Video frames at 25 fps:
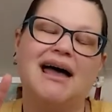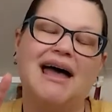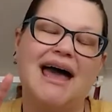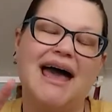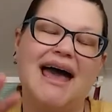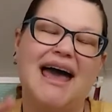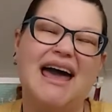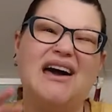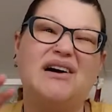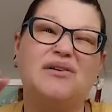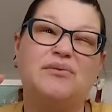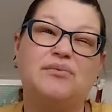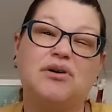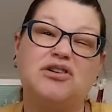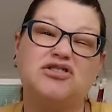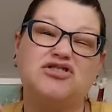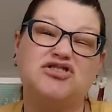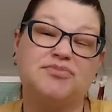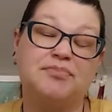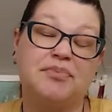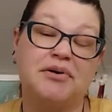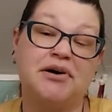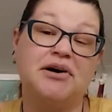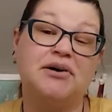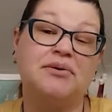8 rows
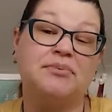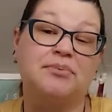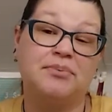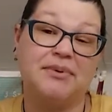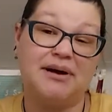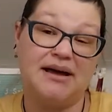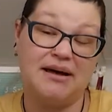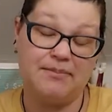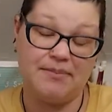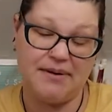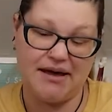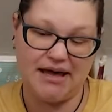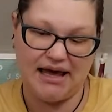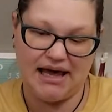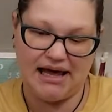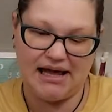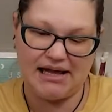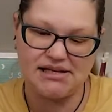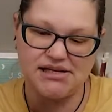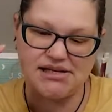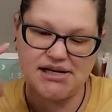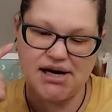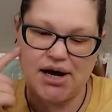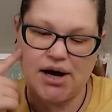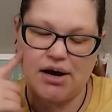per repeat,
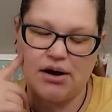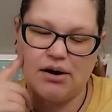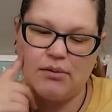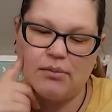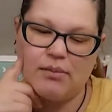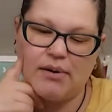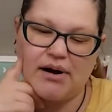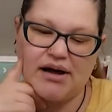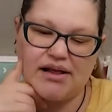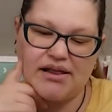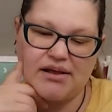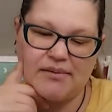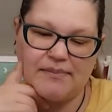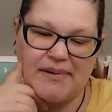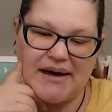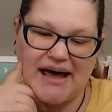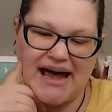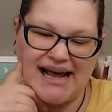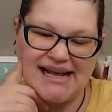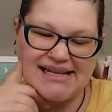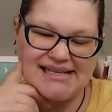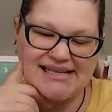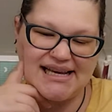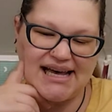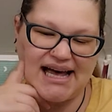where the
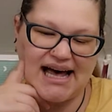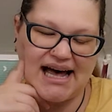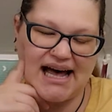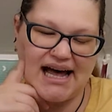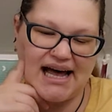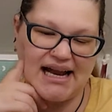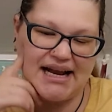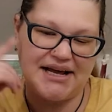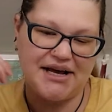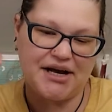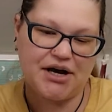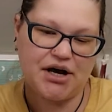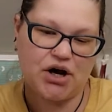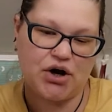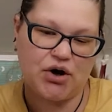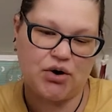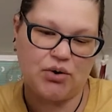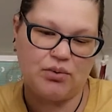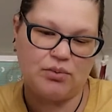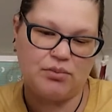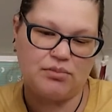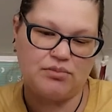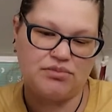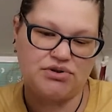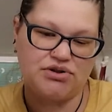painting
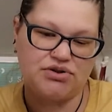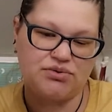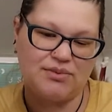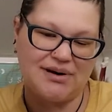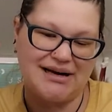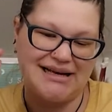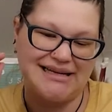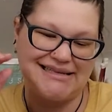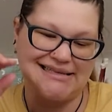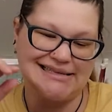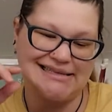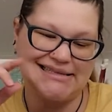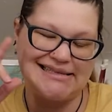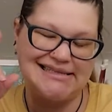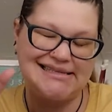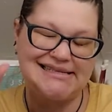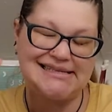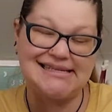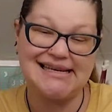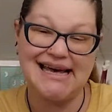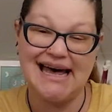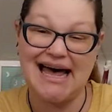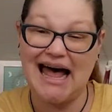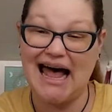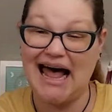honeycombs was
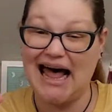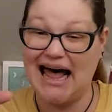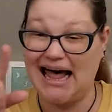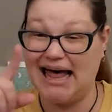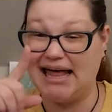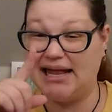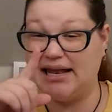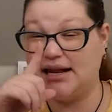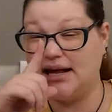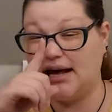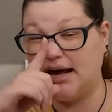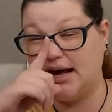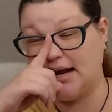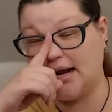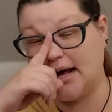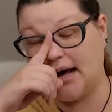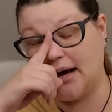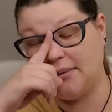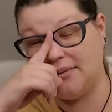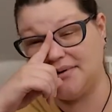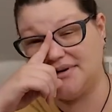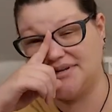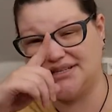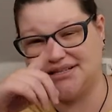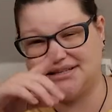10, and I
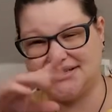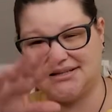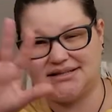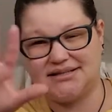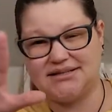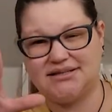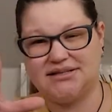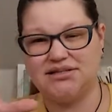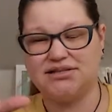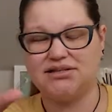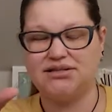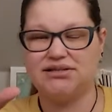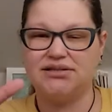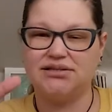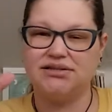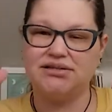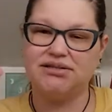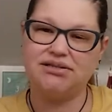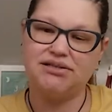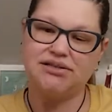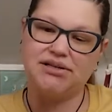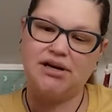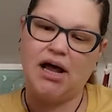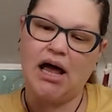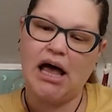was
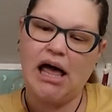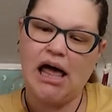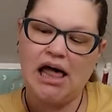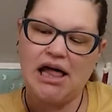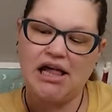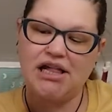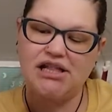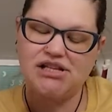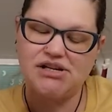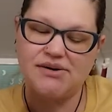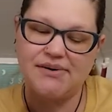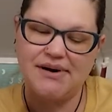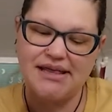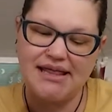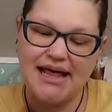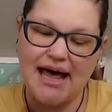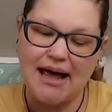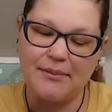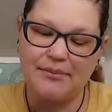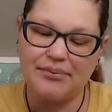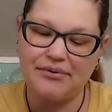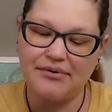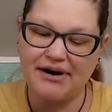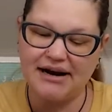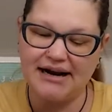doing
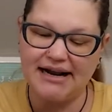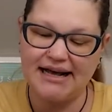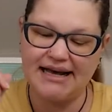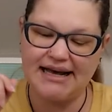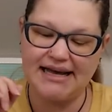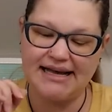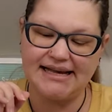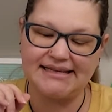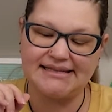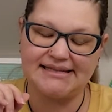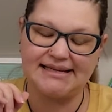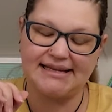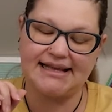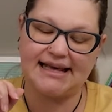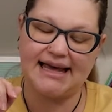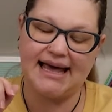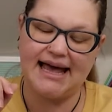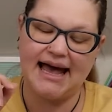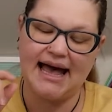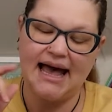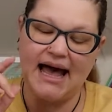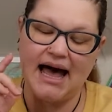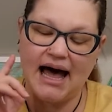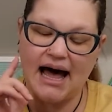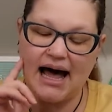that pretty
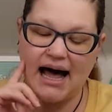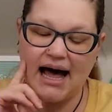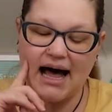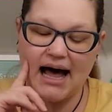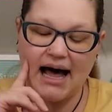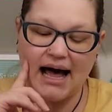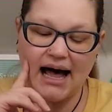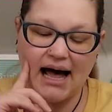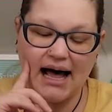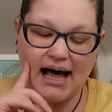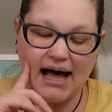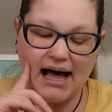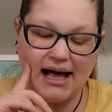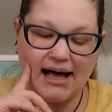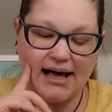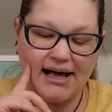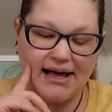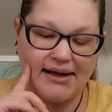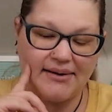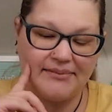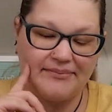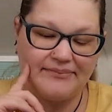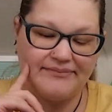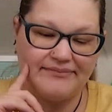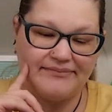easily.
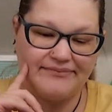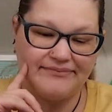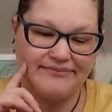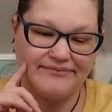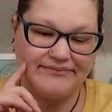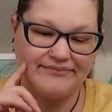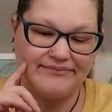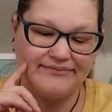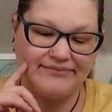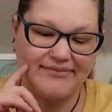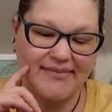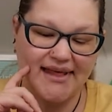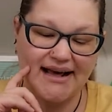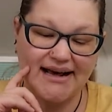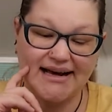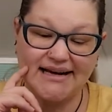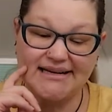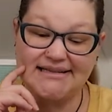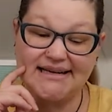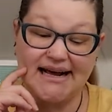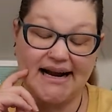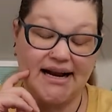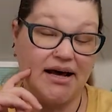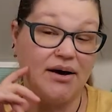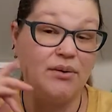Like I
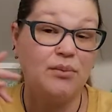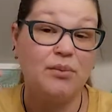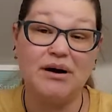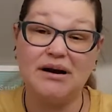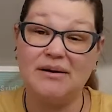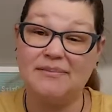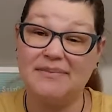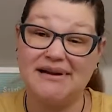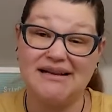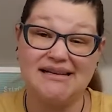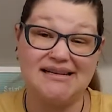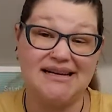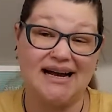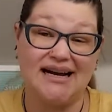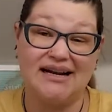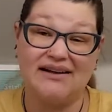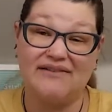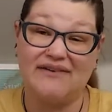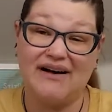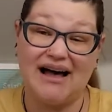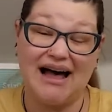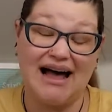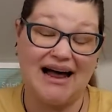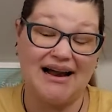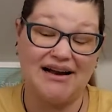said, it would have been done
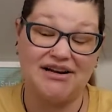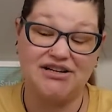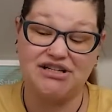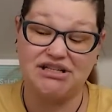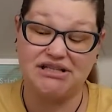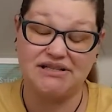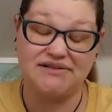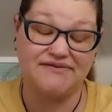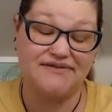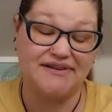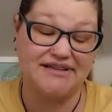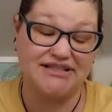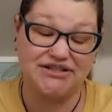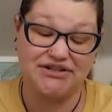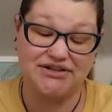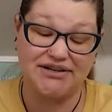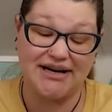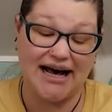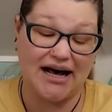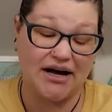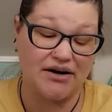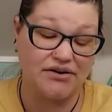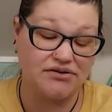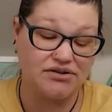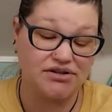if I hadn't just fizzled
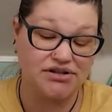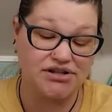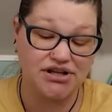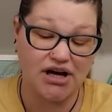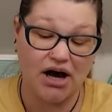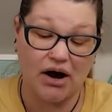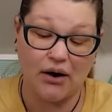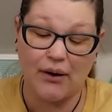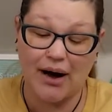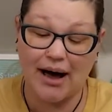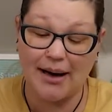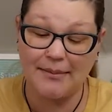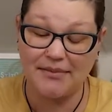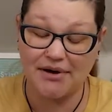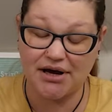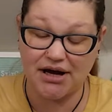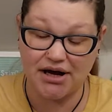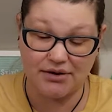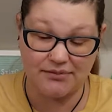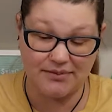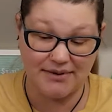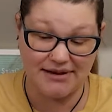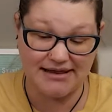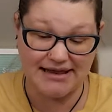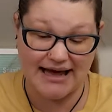out, so I'm
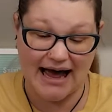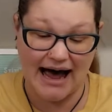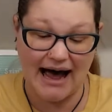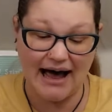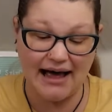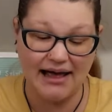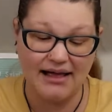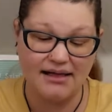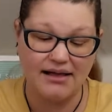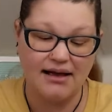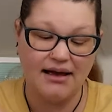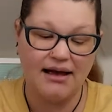good with that.